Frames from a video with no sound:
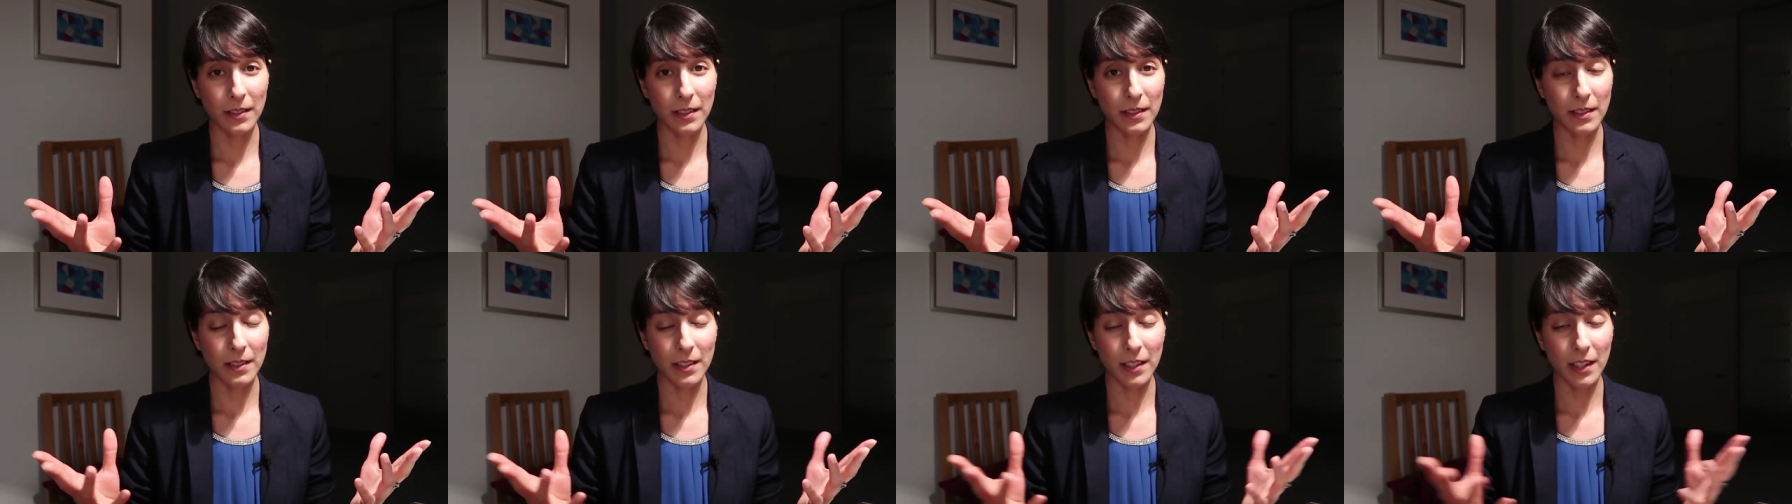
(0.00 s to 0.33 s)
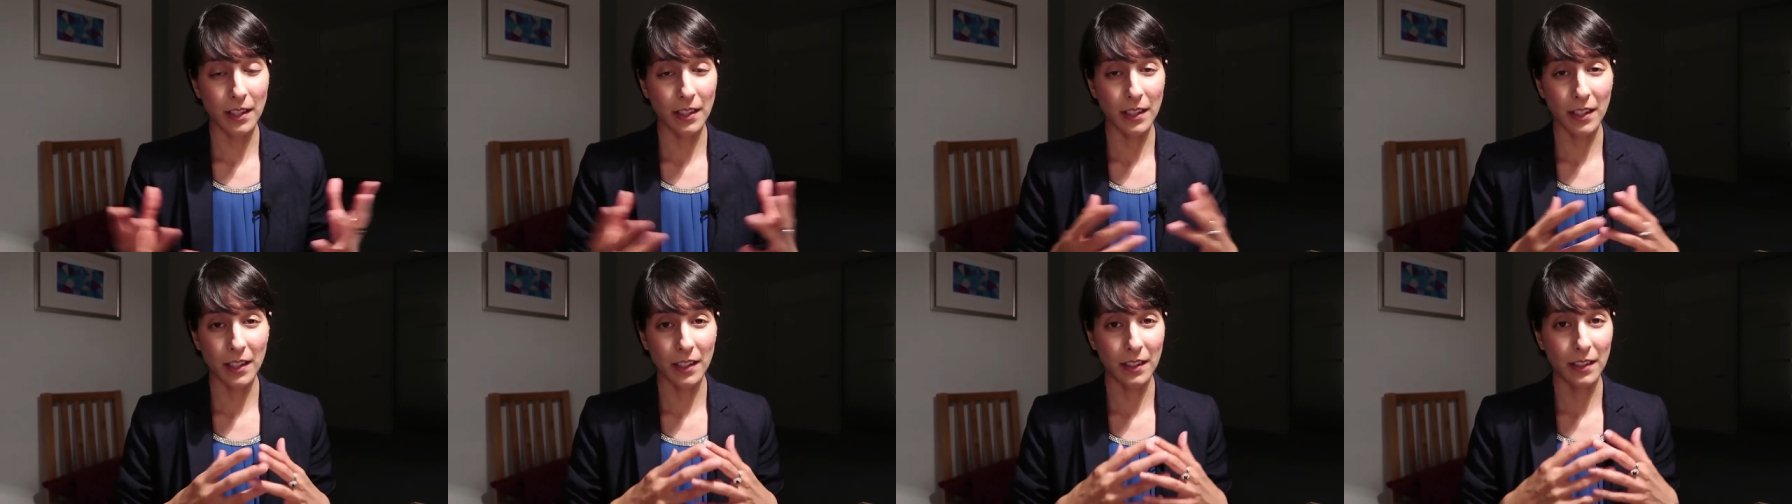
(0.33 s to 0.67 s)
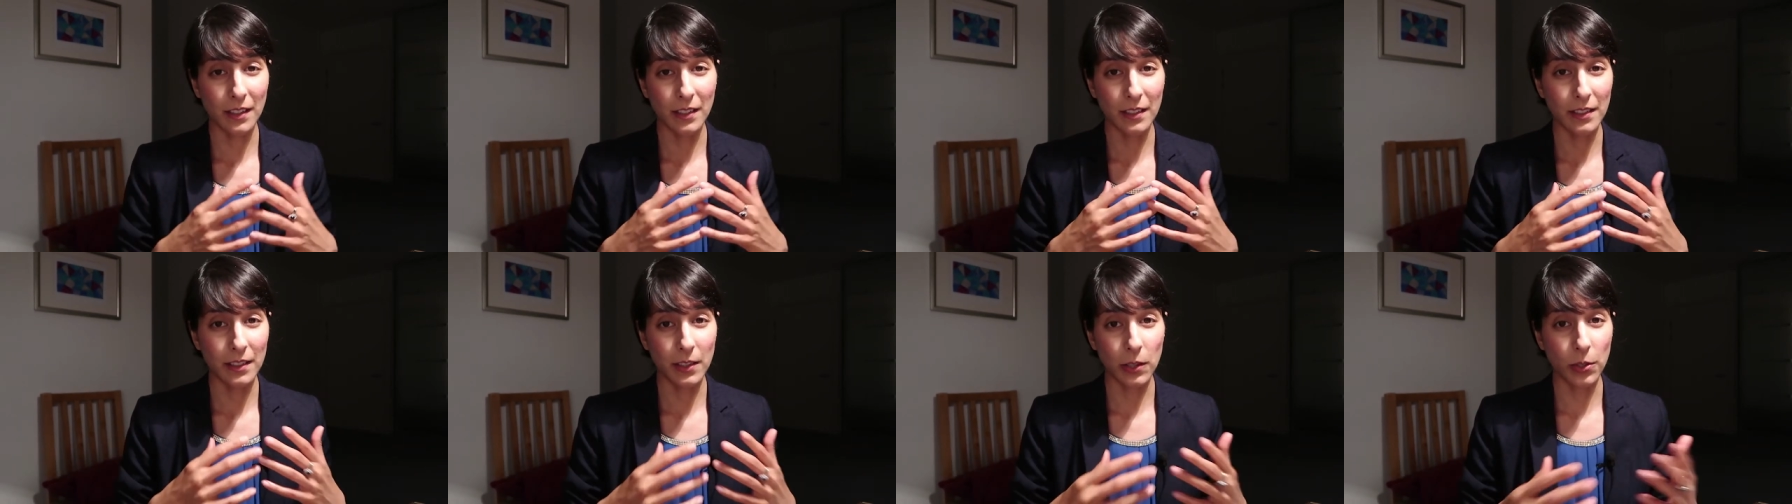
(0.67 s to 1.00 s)
the
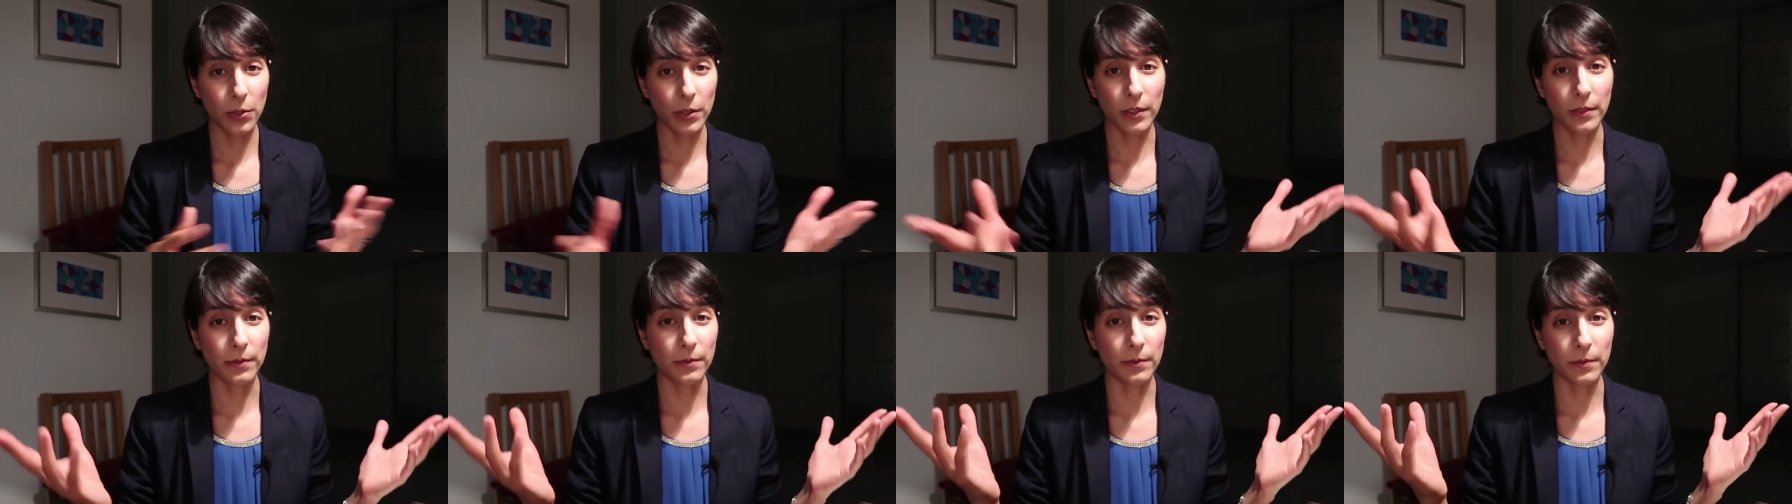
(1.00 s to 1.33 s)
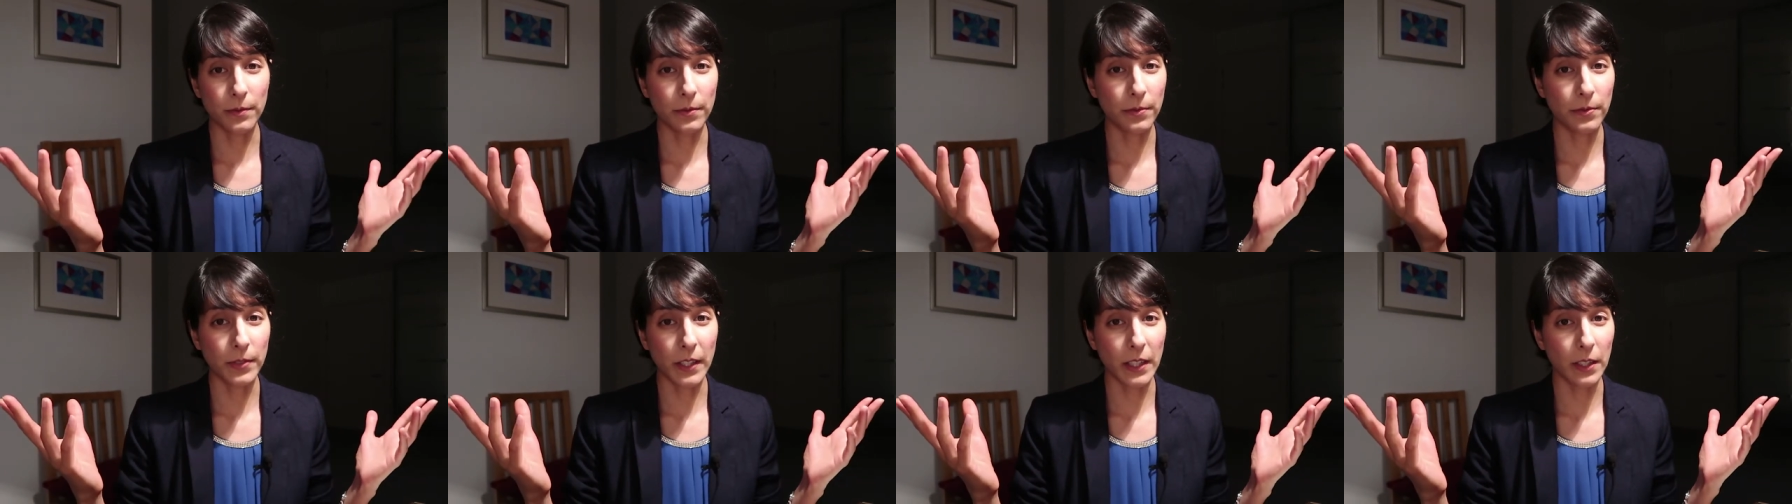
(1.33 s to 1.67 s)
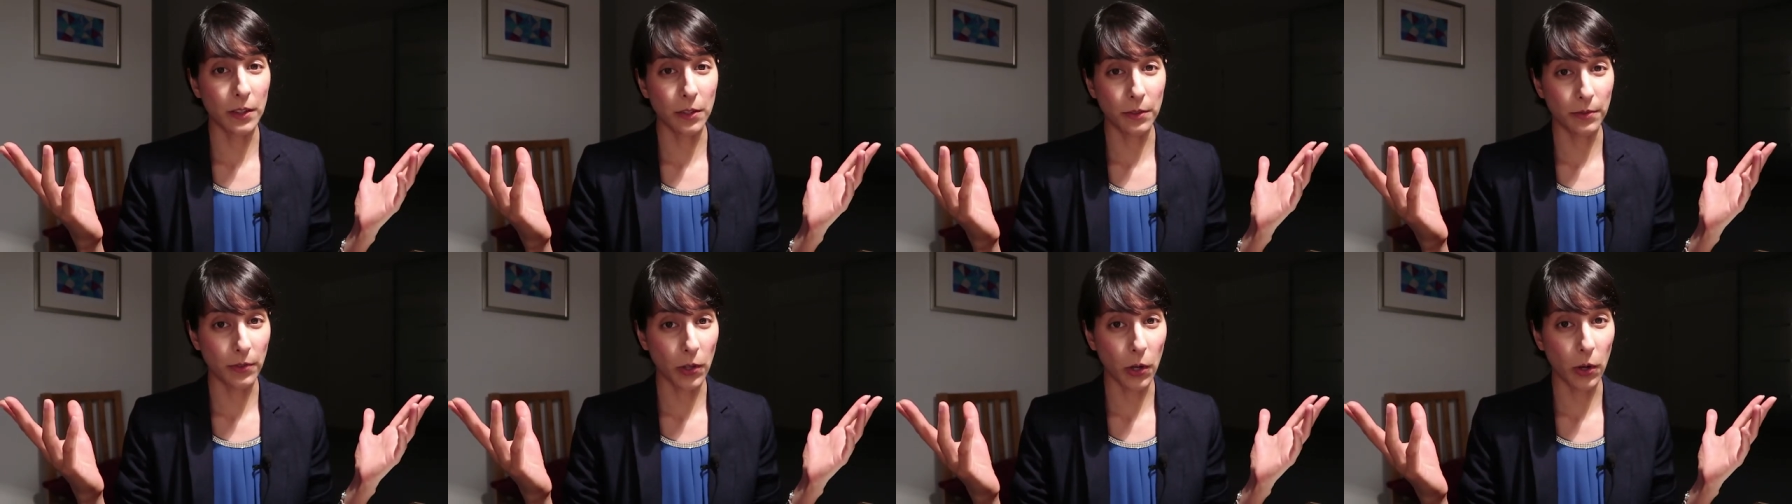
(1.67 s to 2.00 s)
stunning look and
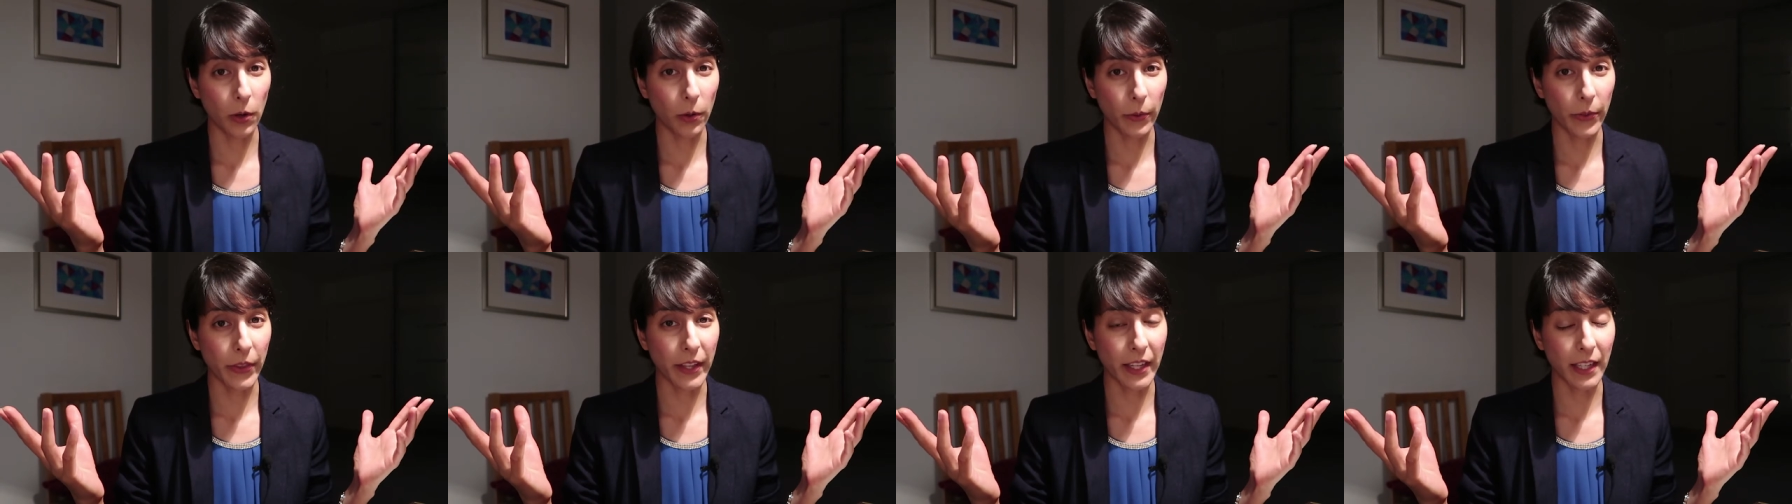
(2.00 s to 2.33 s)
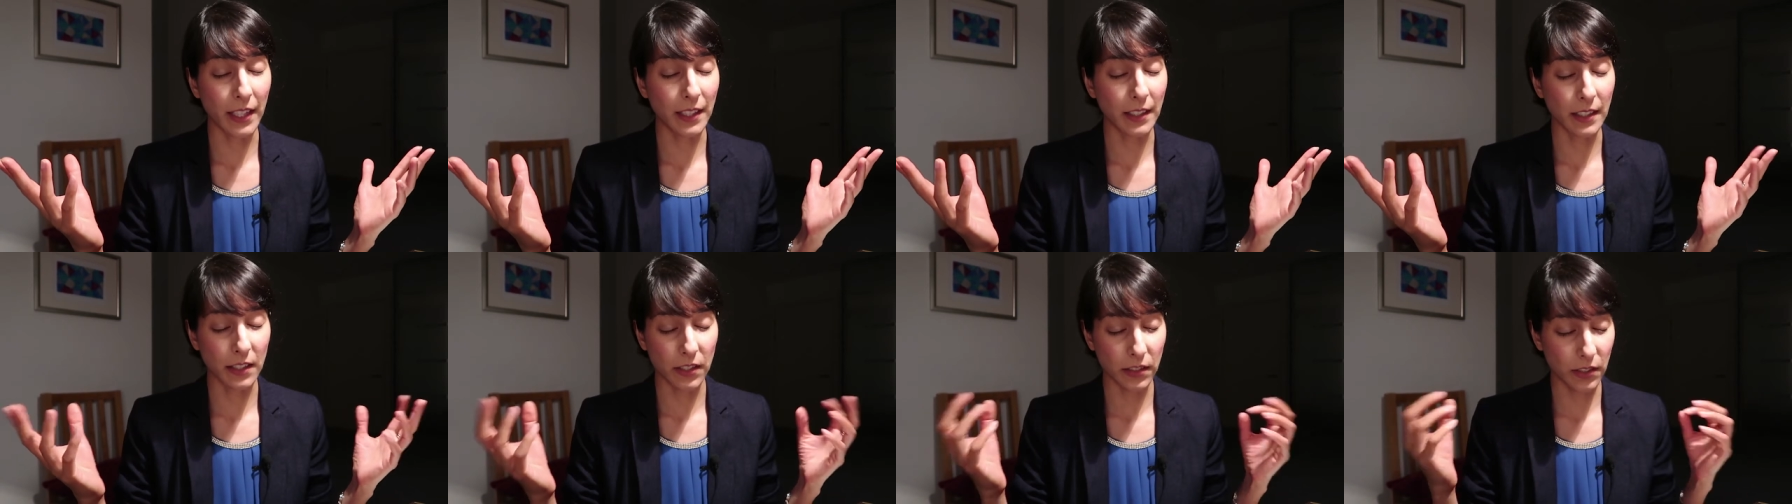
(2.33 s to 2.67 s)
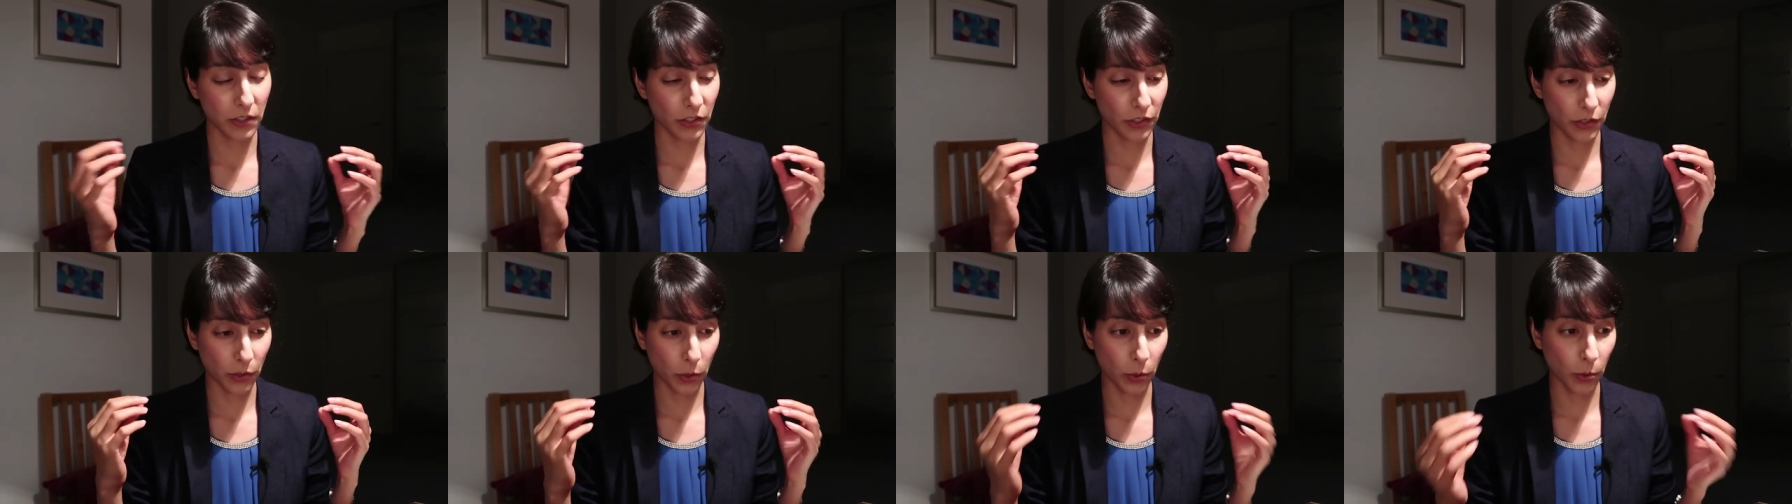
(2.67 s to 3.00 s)
feel of the whole thing is
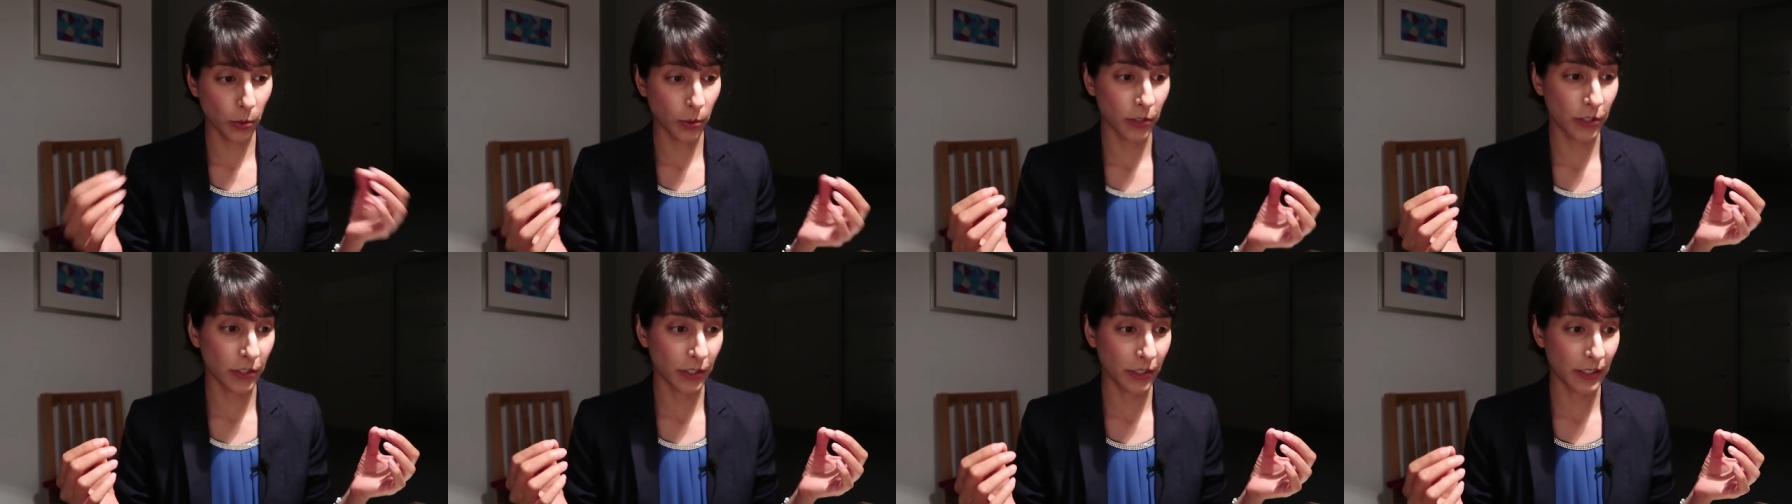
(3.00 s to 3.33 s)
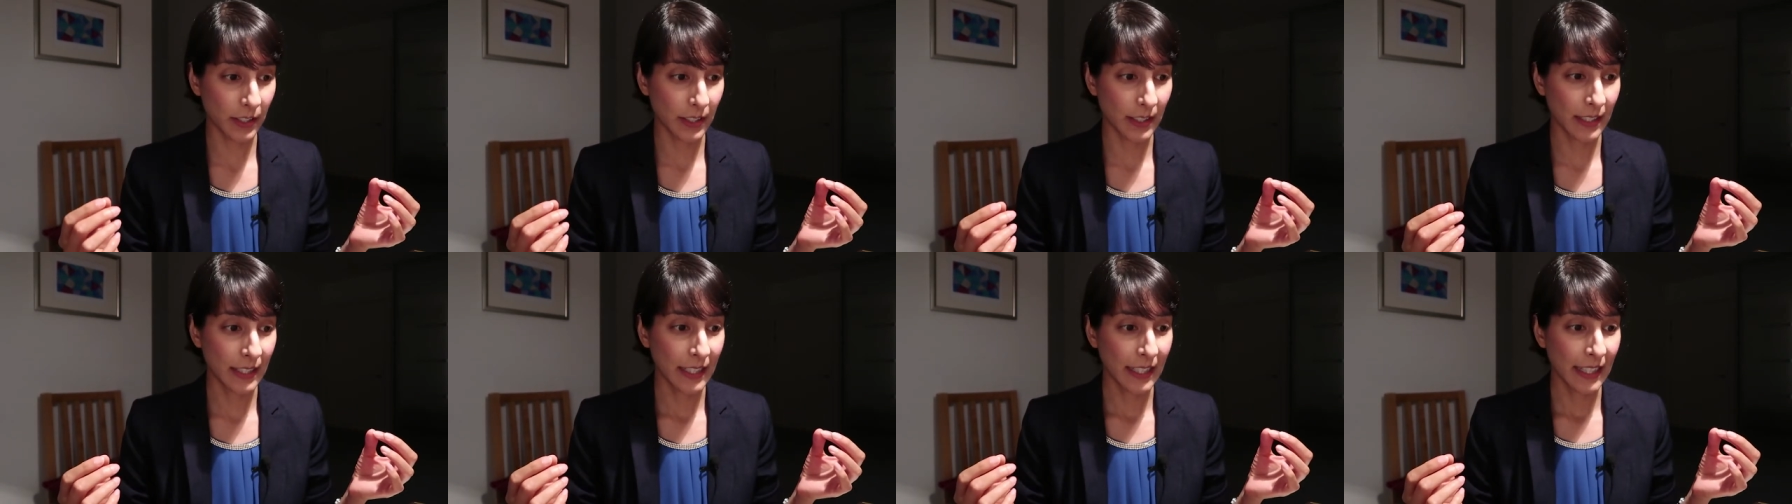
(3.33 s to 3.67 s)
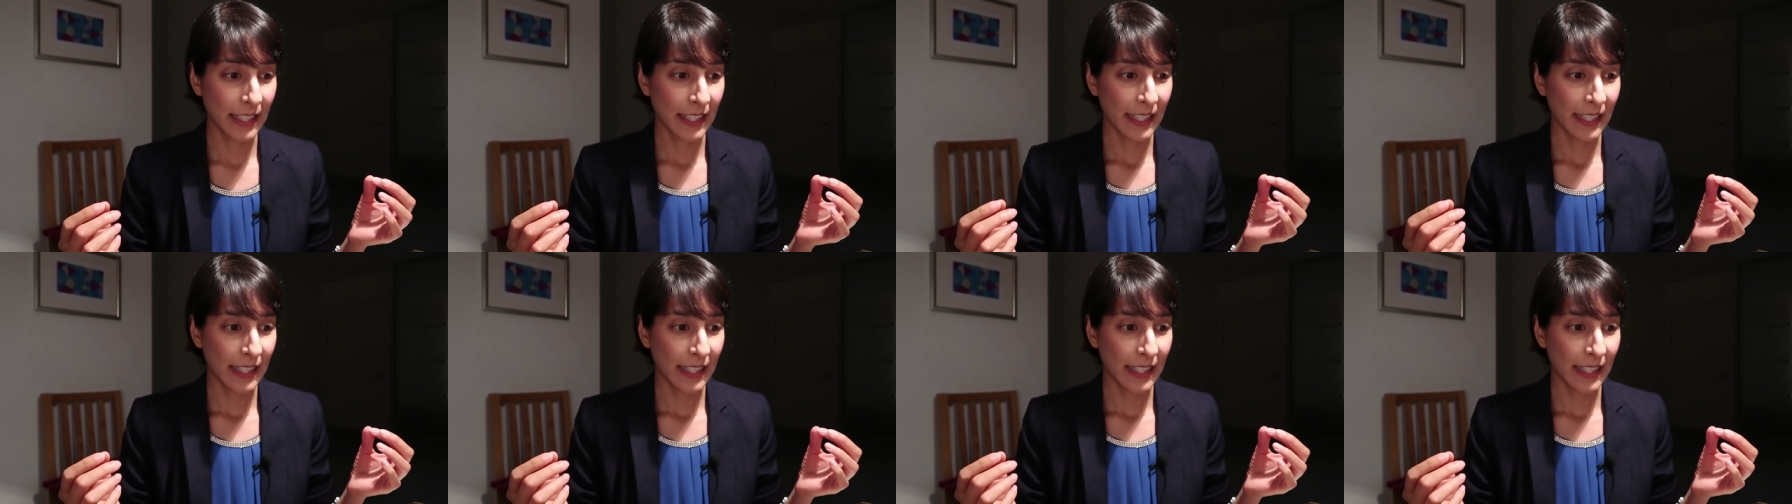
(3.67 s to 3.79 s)
just gorgeous.